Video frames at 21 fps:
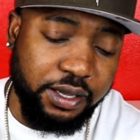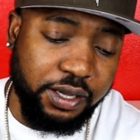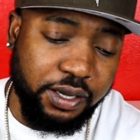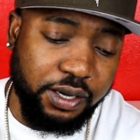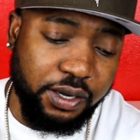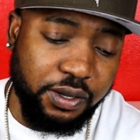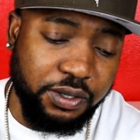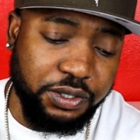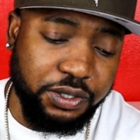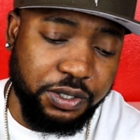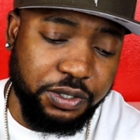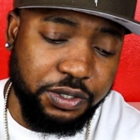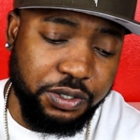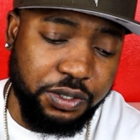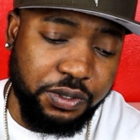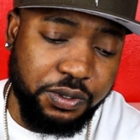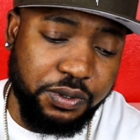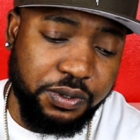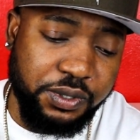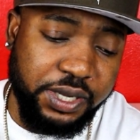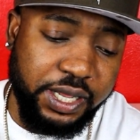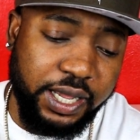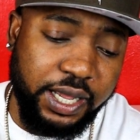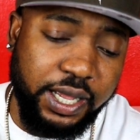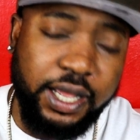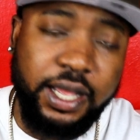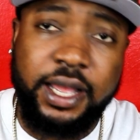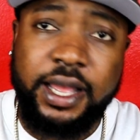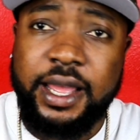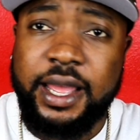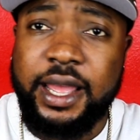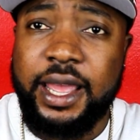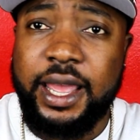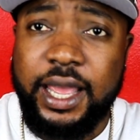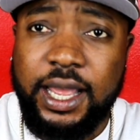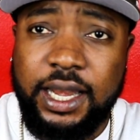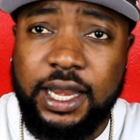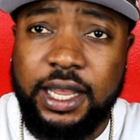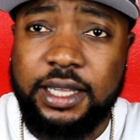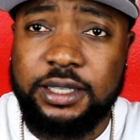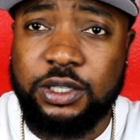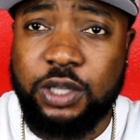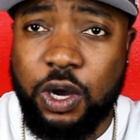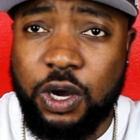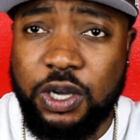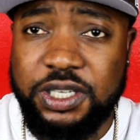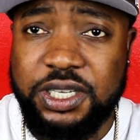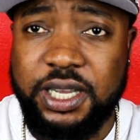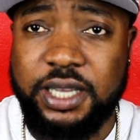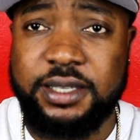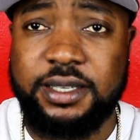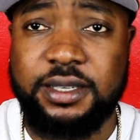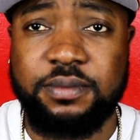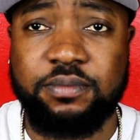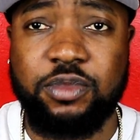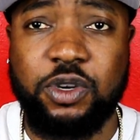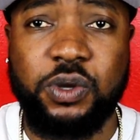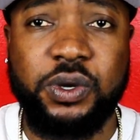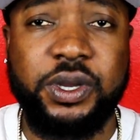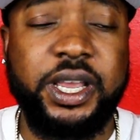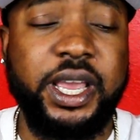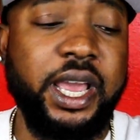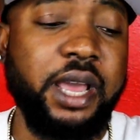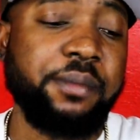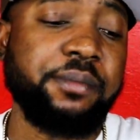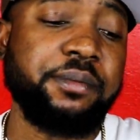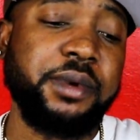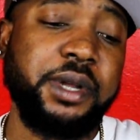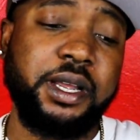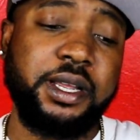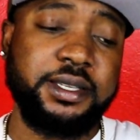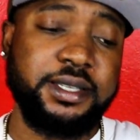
You could also do the LA Dodgers blue cap.